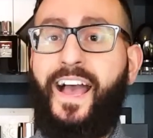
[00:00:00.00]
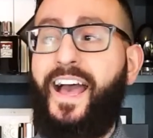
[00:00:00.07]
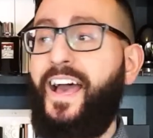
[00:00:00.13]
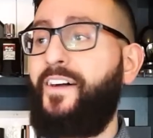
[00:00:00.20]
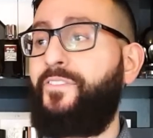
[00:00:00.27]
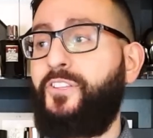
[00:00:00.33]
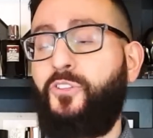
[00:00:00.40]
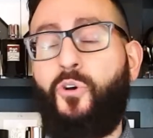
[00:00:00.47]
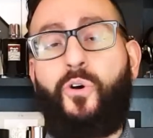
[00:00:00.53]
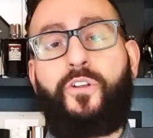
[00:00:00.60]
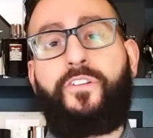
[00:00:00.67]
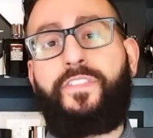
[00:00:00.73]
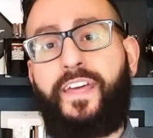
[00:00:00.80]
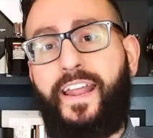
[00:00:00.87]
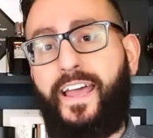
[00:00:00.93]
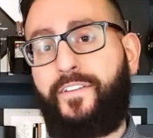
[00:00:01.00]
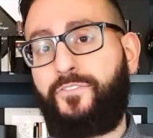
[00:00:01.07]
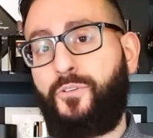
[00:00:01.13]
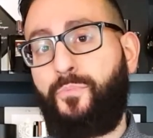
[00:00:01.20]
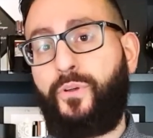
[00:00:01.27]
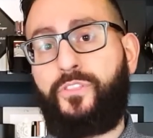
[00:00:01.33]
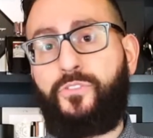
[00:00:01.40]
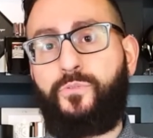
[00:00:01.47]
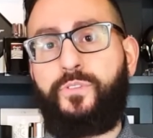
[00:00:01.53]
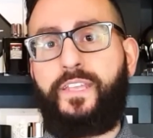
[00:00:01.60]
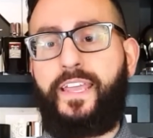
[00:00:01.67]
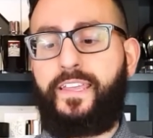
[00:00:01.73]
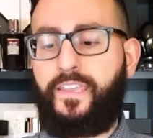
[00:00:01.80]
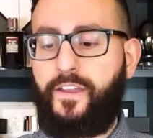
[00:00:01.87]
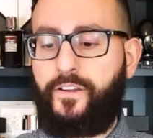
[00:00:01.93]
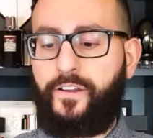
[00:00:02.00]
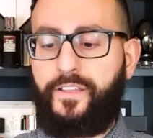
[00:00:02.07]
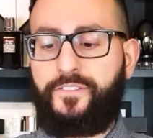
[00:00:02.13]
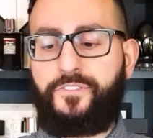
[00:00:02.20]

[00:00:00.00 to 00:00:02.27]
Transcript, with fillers: I have a daughter that I have to put through daycare.